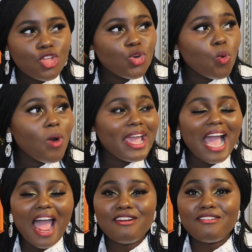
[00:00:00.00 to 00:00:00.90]
The way
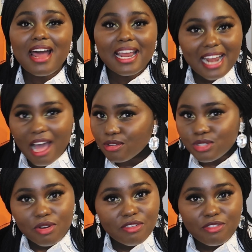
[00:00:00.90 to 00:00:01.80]
I ran
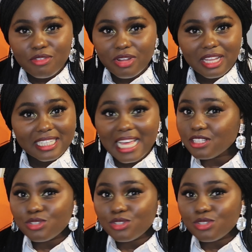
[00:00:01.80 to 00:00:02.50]
out of that